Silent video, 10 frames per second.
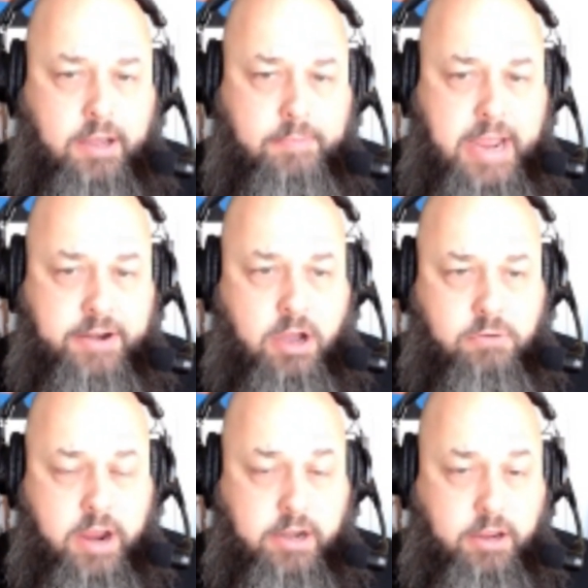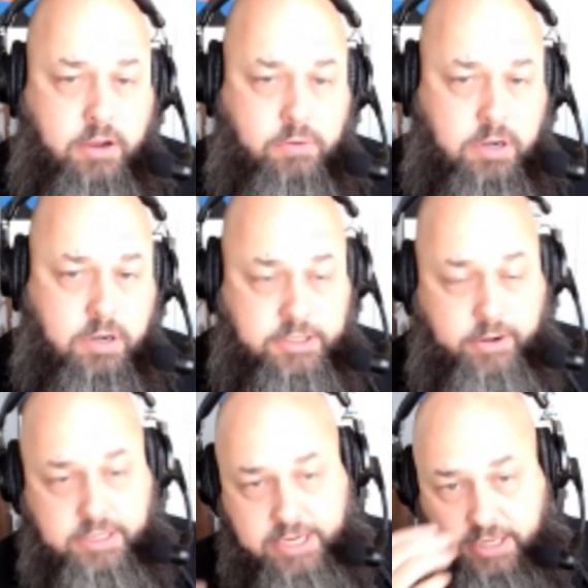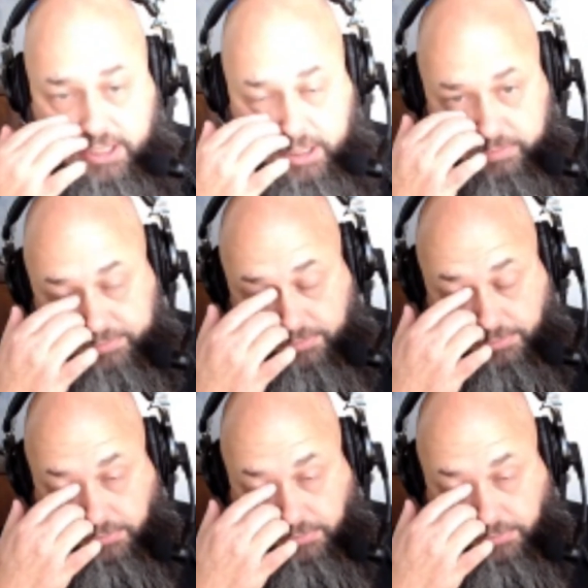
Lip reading: Mad Dog Radio on Sirius XM.